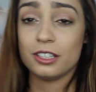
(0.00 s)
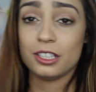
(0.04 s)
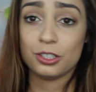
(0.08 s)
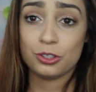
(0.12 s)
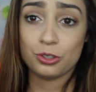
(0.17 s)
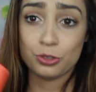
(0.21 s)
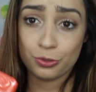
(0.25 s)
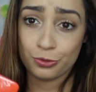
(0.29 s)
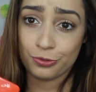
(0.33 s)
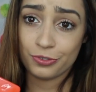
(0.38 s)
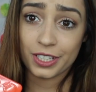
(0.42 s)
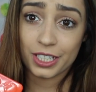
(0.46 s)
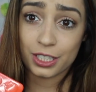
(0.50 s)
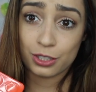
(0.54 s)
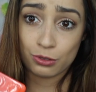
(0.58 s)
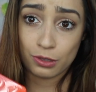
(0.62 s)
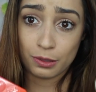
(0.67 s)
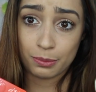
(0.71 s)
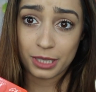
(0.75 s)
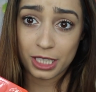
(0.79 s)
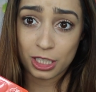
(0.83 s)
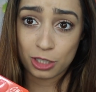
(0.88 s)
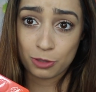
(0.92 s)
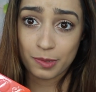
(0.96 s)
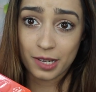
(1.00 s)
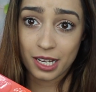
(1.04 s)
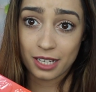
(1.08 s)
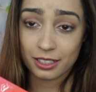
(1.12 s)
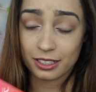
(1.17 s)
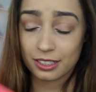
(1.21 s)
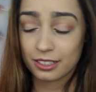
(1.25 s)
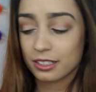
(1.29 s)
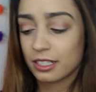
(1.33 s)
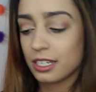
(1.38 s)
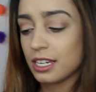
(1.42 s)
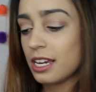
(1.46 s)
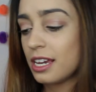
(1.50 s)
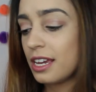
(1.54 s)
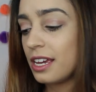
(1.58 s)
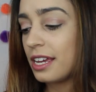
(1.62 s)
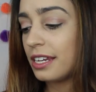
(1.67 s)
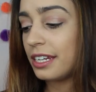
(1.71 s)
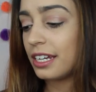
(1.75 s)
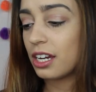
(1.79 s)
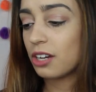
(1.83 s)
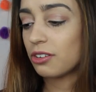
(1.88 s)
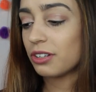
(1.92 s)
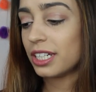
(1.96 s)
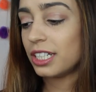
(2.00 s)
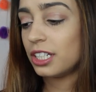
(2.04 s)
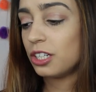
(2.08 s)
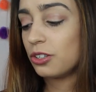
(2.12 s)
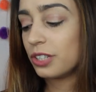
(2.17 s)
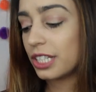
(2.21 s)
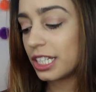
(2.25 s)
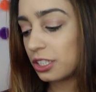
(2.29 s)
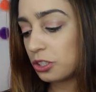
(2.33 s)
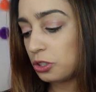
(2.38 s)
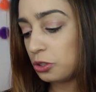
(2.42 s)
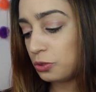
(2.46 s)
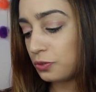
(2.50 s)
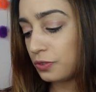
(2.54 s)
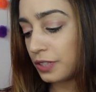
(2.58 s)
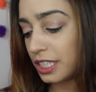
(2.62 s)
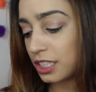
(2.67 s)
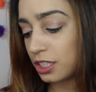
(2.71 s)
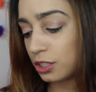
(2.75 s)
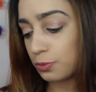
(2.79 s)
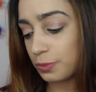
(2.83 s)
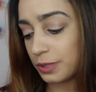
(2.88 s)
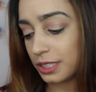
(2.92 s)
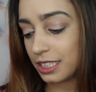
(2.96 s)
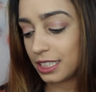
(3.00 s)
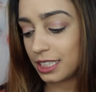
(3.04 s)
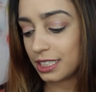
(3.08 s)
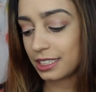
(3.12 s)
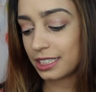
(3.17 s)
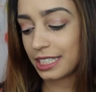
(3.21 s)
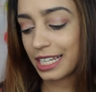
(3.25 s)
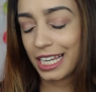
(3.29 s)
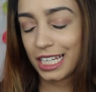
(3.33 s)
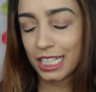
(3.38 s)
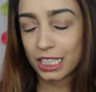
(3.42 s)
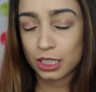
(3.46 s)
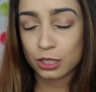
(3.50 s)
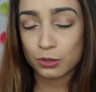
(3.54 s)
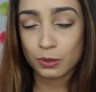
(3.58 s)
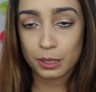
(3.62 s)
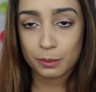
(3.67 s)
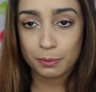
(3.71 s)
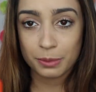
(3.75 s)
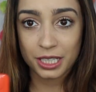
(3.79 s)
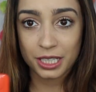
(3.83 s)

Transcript: the Too Faced Sweet Peach palette. Now I know that Too Faced released a Sweet